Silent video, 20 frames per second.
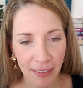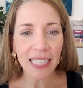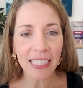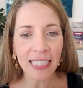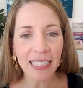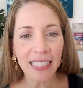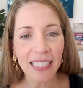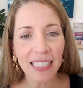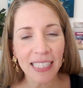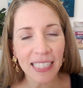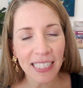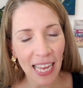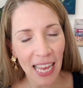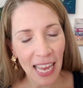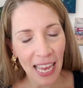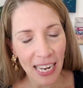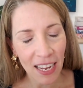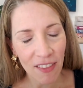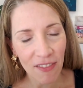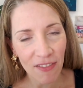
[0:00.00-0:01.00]

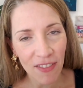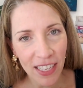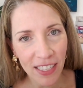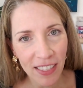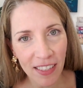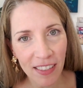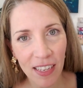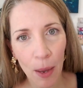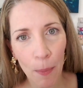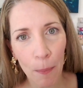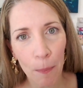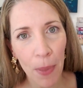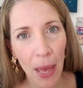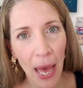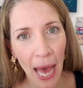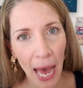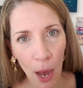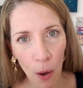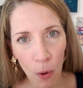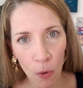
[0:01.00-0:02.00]
Instead, this is a
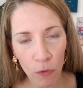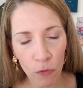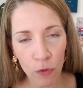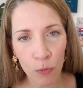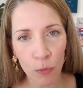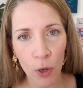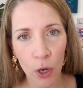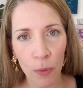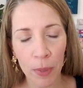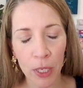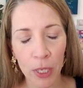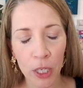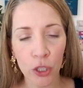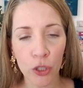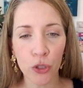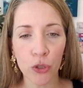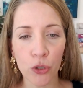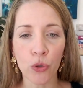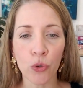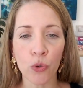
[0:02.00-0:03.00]
powerful moment
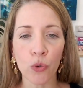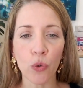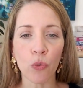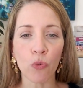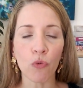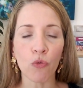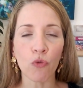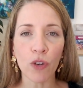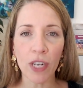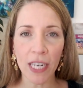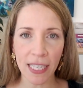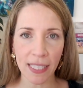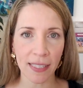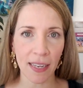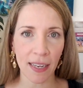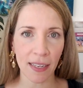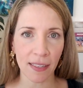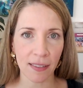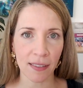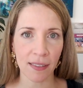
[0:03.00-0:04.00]
to
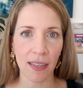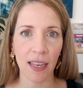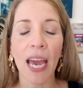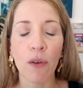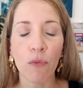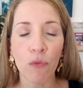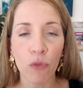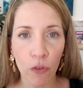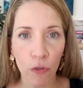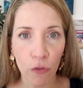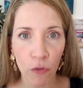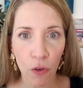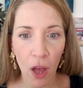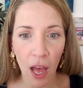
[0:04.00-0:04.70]
reassess and refine